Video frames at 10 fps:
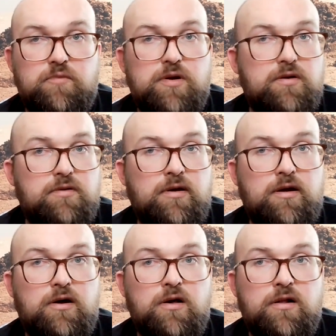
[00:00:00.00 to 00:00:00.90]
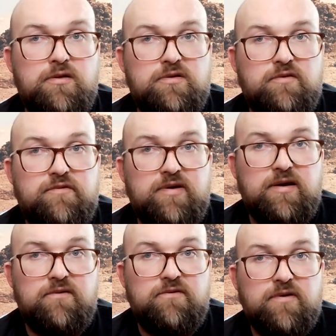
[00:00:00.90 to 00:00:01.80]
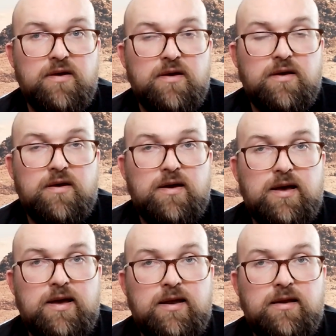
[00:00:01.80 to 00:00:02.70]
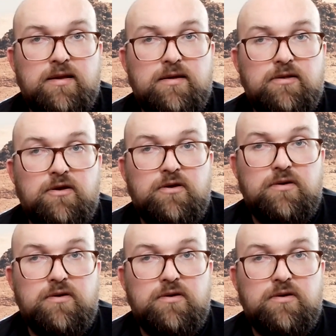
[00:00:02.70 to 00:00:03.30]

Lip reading: but not all survive. And the